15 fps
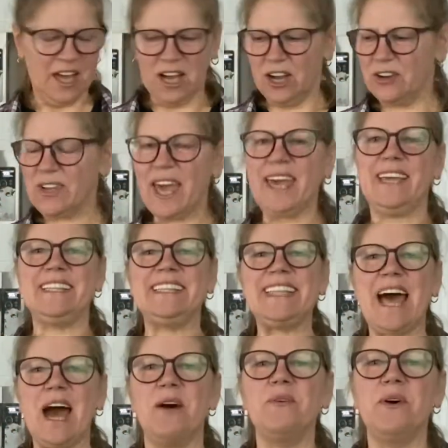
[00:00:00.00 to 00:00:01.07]
Okay,
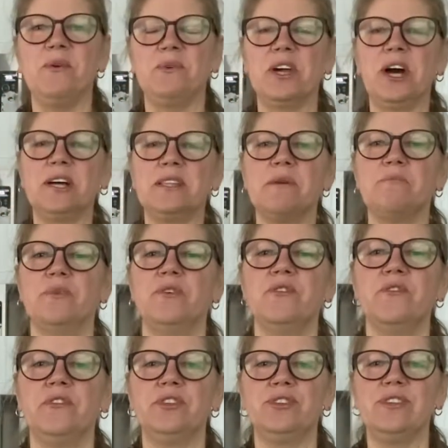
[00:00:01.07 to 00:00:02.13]
now we're gonna
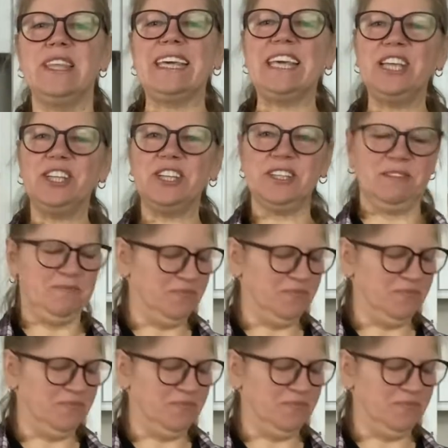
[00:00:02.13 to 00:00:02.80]
move to the kitchen.